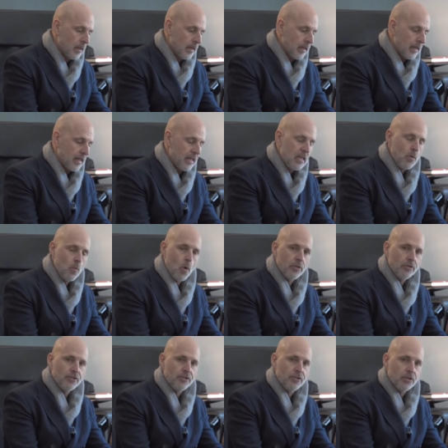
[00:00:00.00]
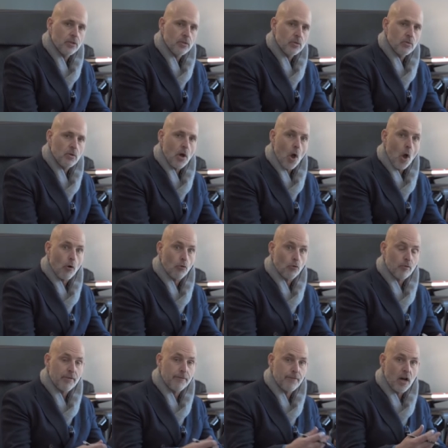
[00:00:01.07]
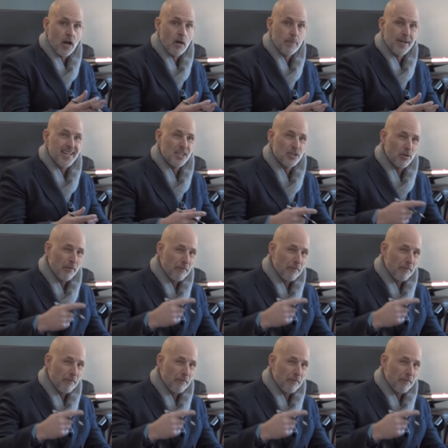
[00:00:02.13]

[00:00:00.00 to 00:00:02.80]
He wants to refurb it to